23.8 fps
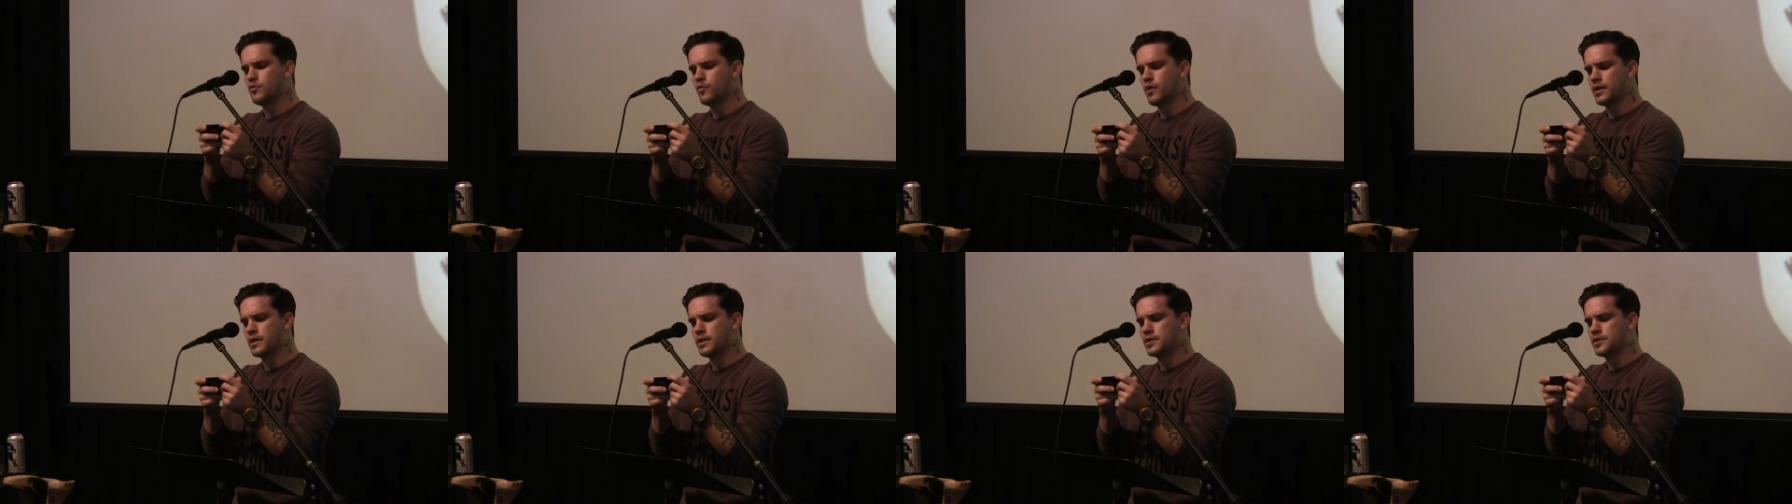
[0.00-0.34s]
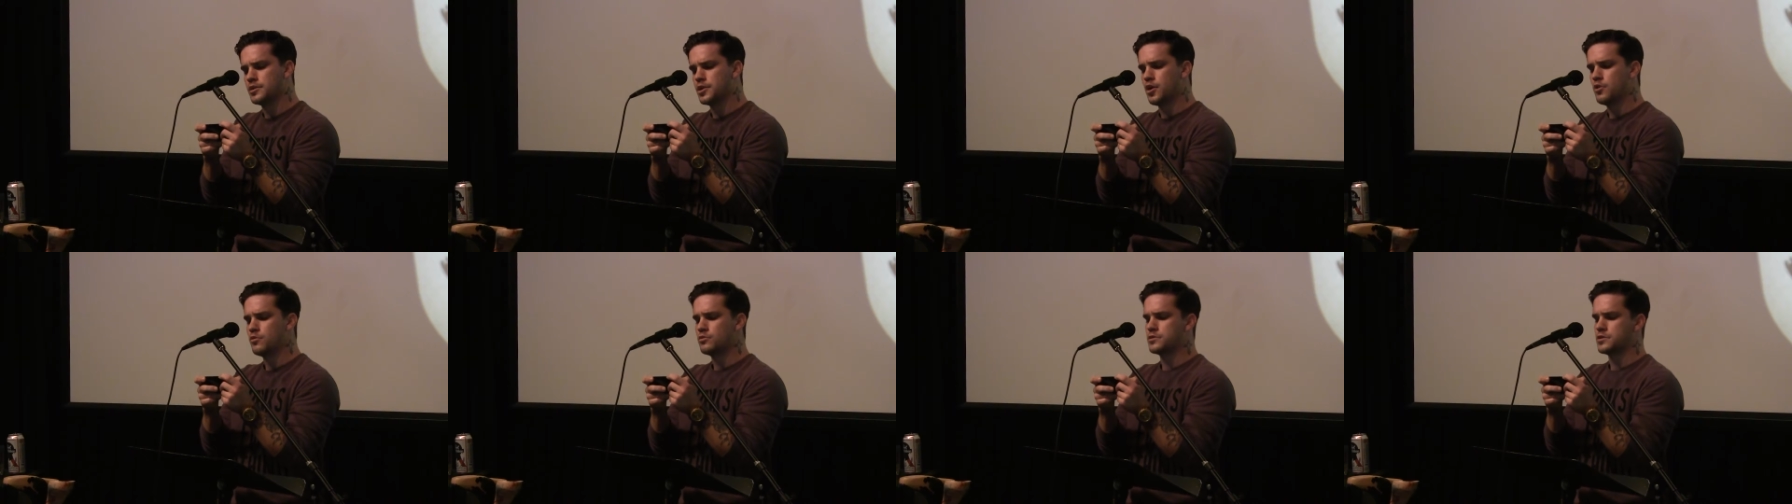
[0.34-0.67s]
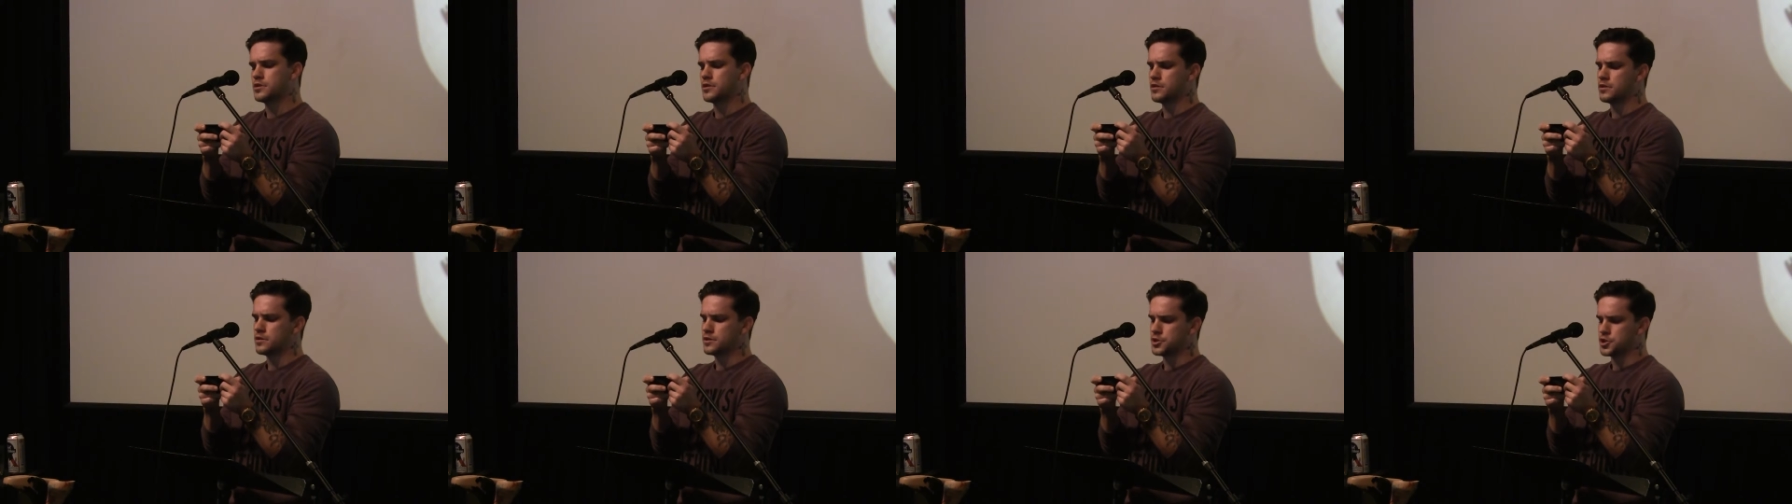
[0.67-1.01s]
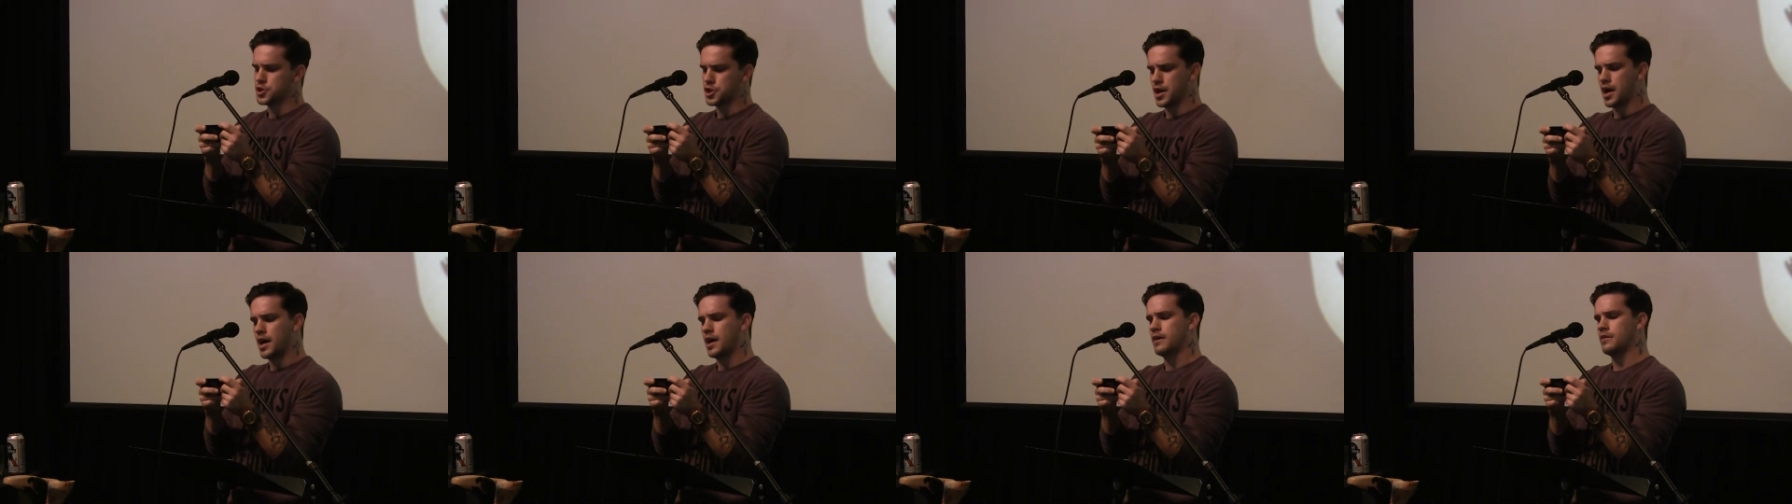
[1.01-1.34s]
wedded no dern
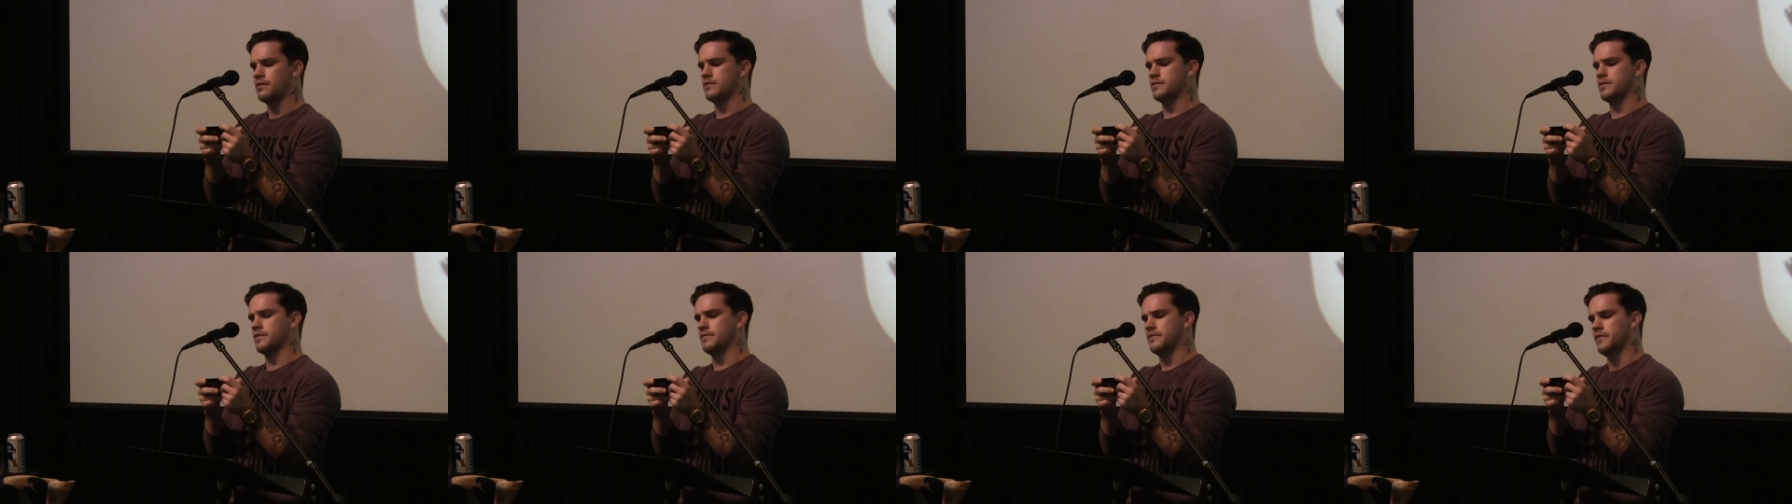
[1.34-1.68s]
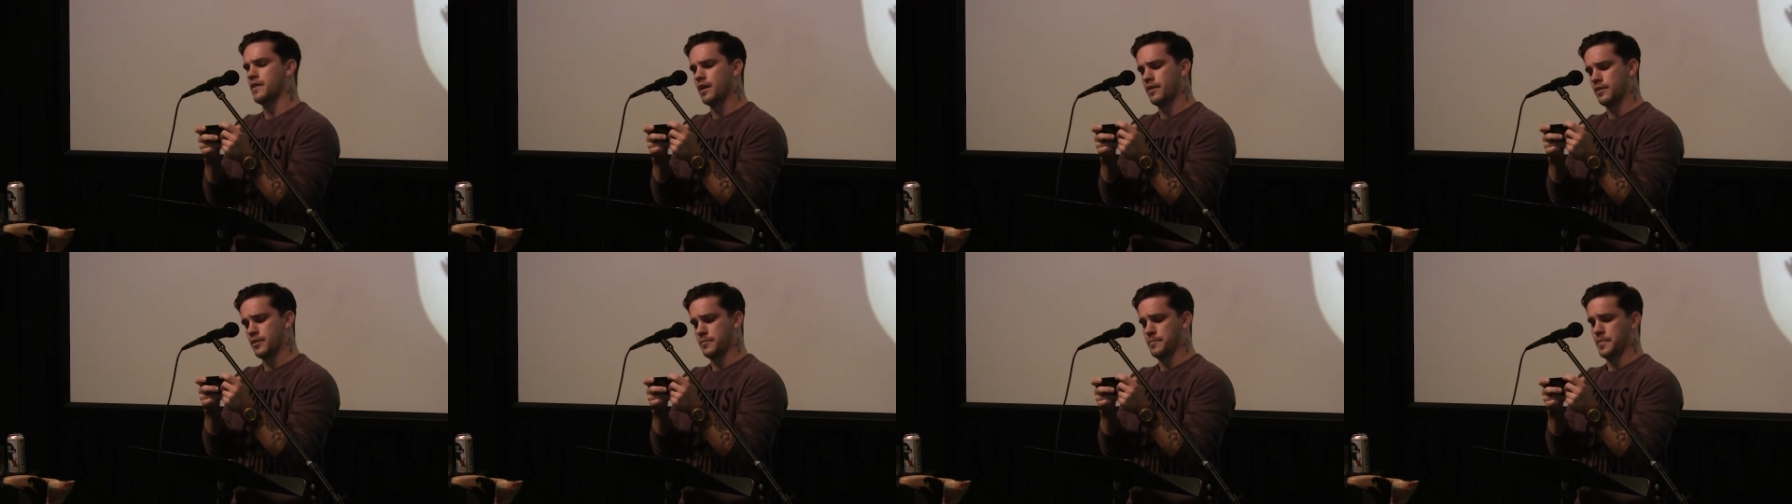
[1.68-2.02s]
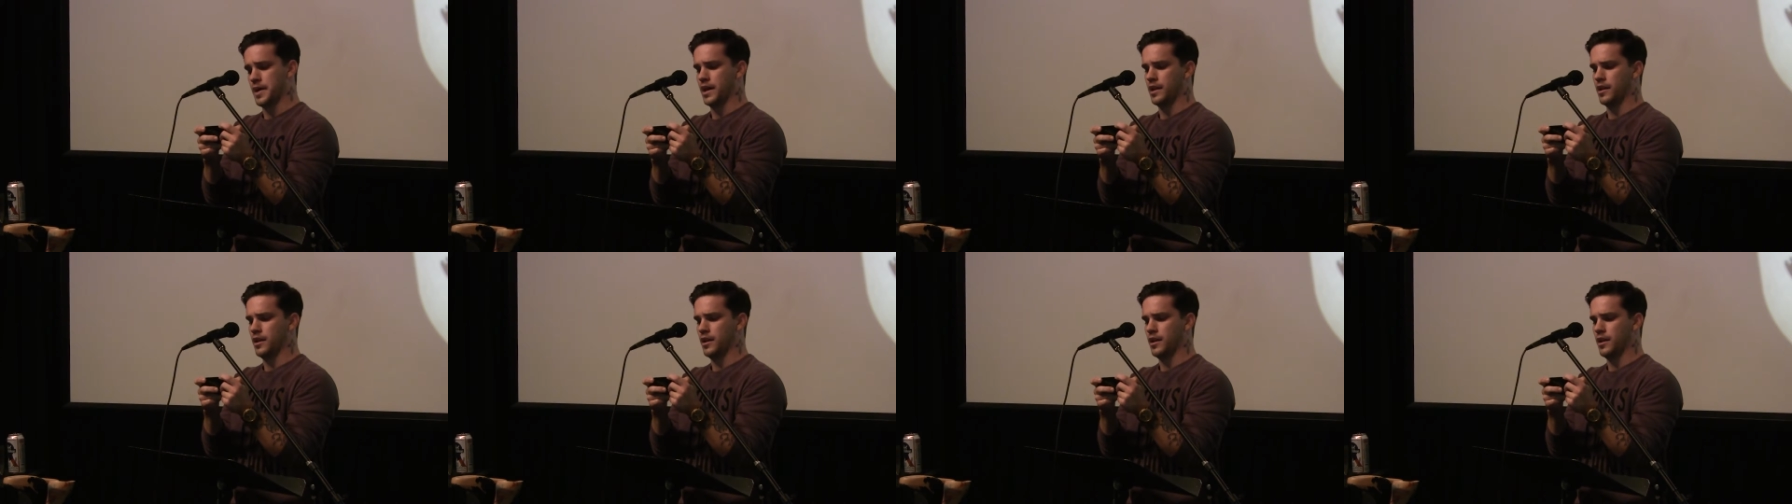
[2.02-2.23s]
child, the father